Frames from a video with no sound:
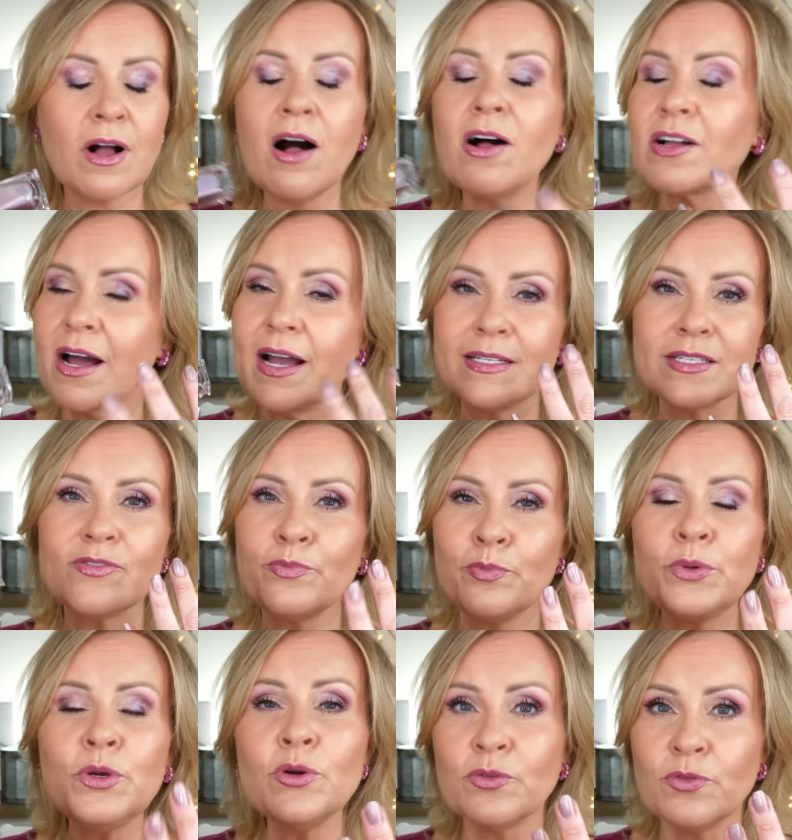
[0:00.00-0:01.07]
all kinds of
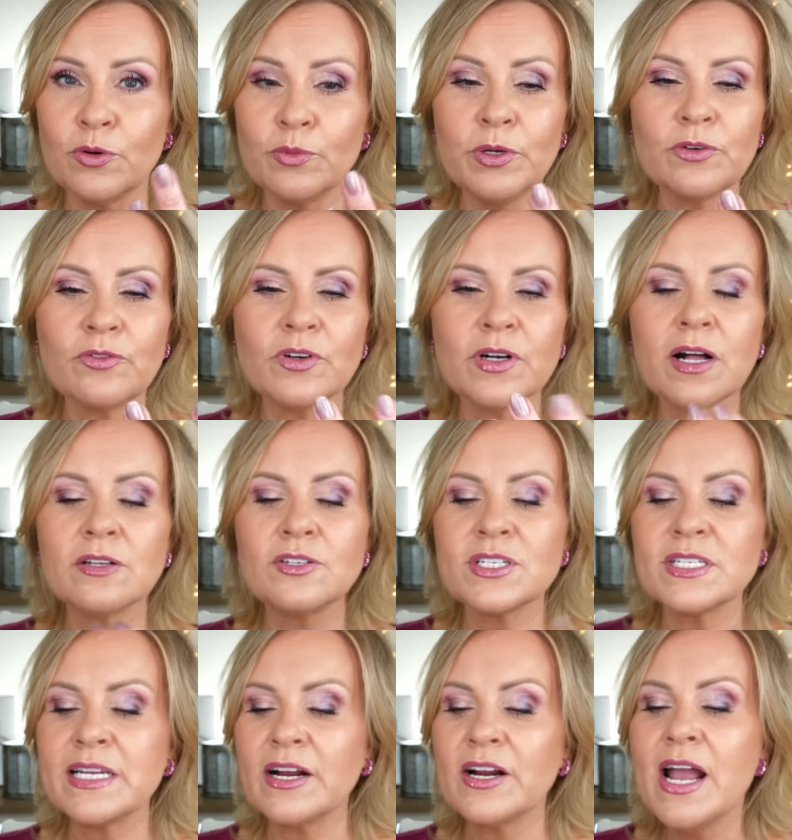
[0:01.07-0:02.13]
beautiful, beautiful colors
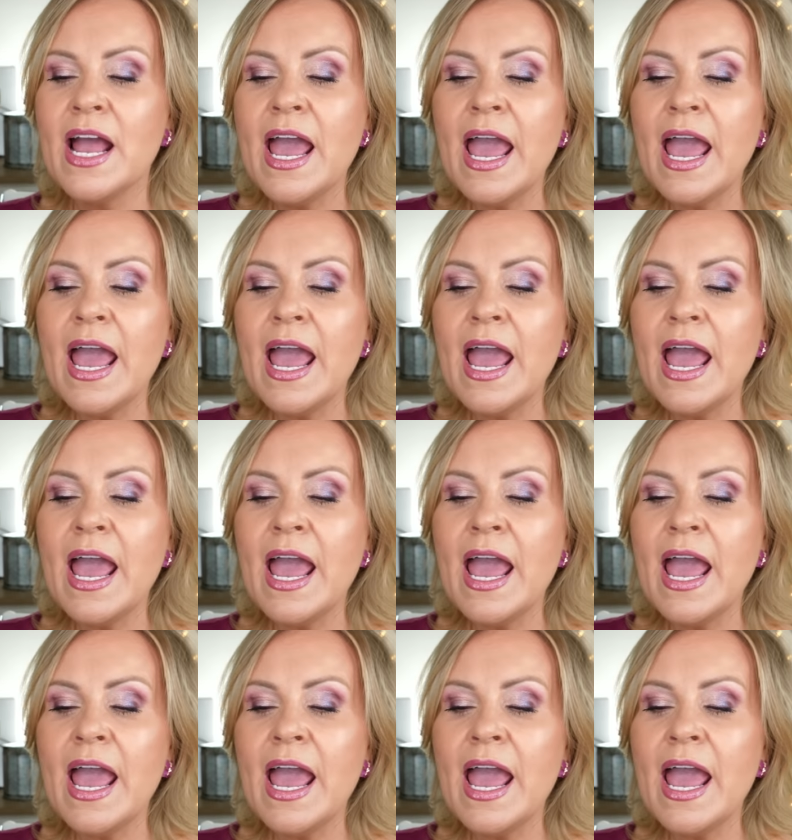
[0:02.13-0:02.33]
in here.